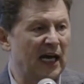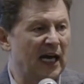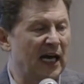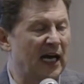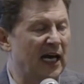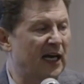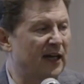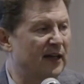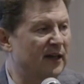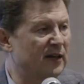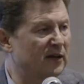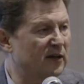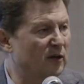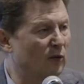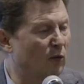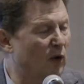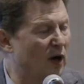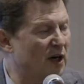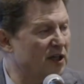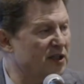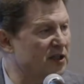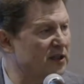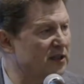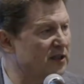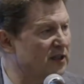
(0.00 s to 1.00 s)
and the
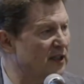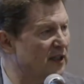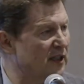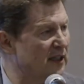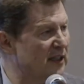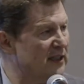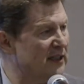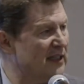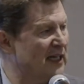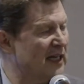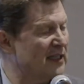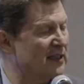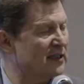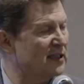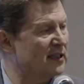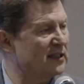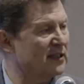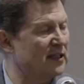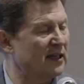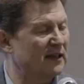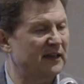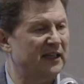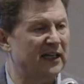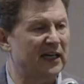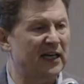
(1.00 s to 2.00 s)
Washington
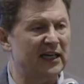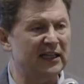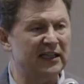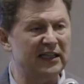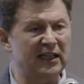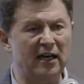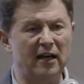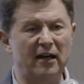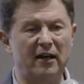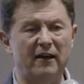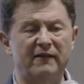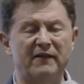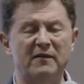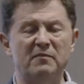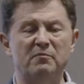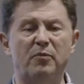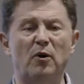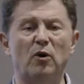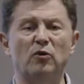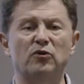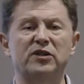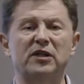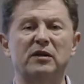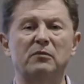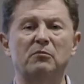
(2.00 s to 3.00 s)
consensus and the idea of
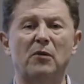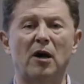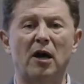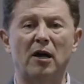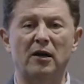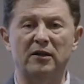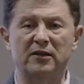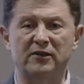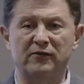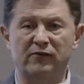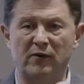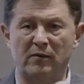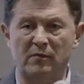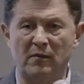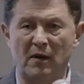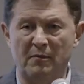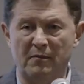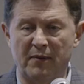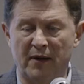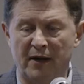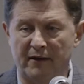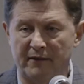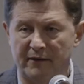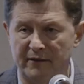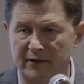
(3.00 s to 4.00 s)
imposing models from
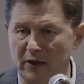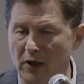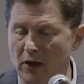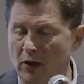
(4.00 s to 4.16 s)
above?